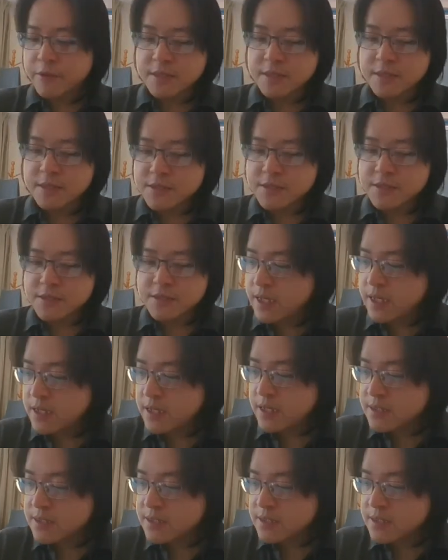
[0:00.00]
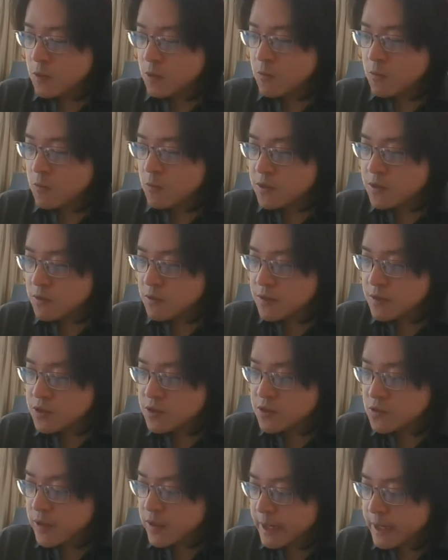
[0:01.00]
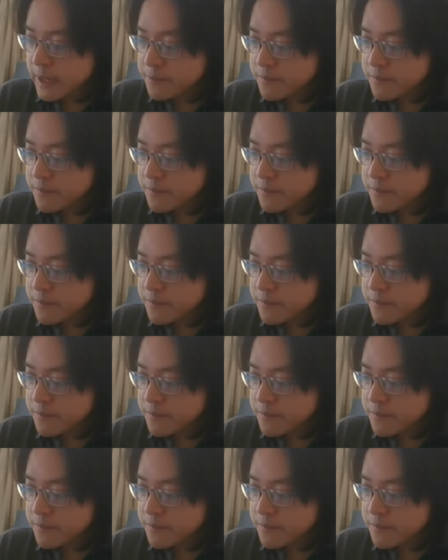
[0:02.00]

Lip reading: So it is 1 over 2m,